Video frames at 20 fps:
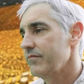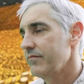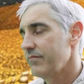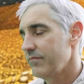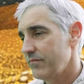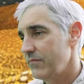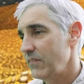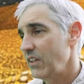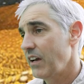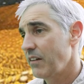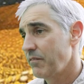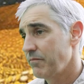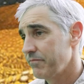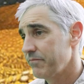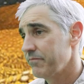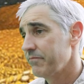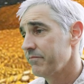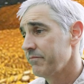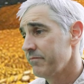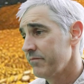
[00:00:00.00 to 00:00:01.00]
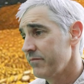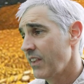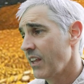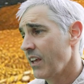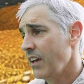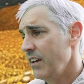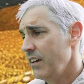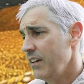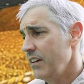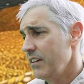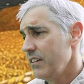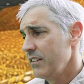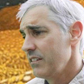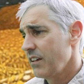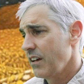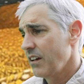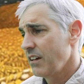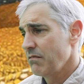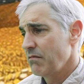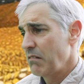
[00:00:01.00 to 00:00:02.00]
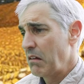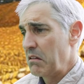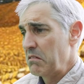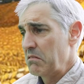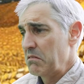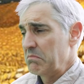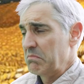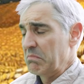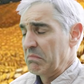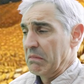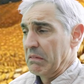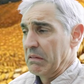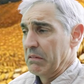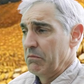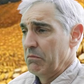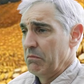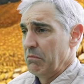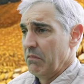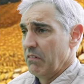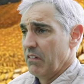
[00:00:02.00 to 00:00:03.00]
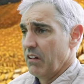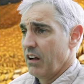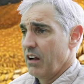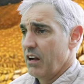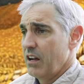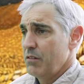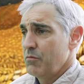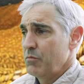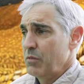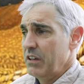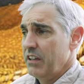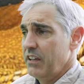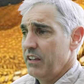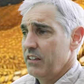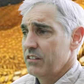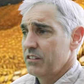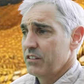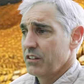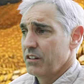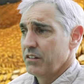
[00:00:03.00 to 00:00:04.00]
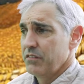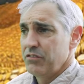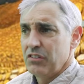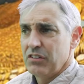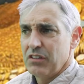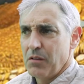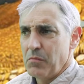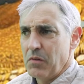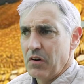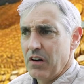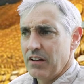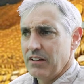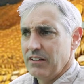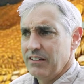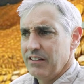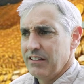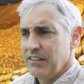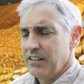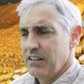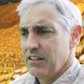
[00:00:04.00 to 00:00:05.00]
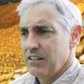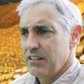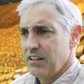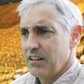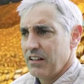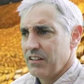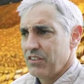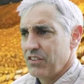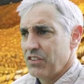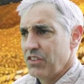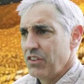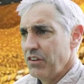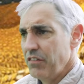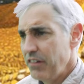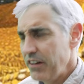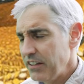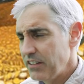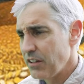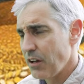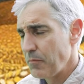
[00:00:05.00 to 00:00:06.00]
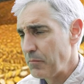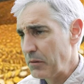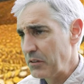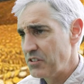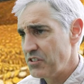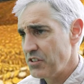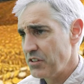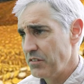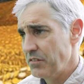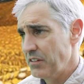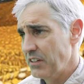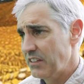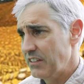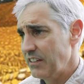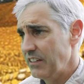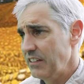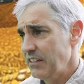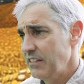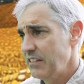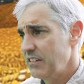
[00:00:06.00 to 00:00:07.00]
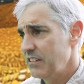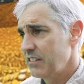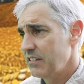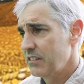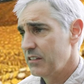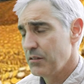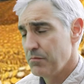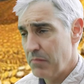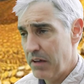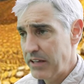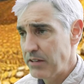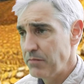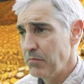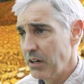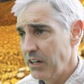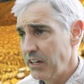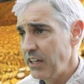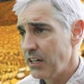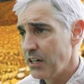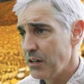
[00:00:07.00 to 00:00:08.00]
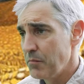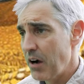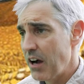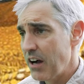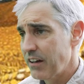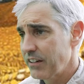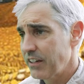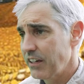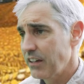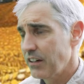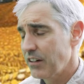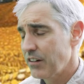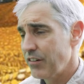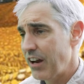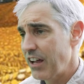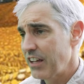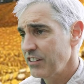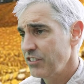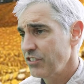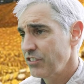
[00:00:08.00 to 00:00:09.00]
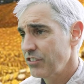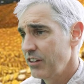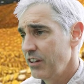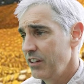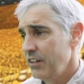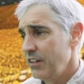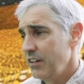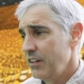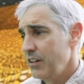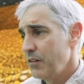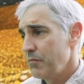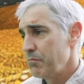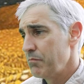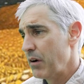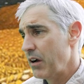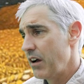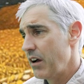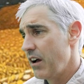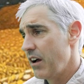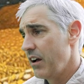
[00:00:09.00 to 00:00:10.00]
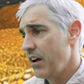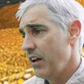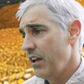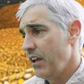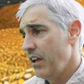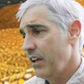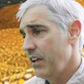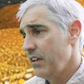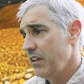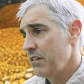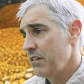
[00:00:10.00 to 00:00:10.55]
Yeah. So are we sort of summarising that there is opportunities to make money in a market crash by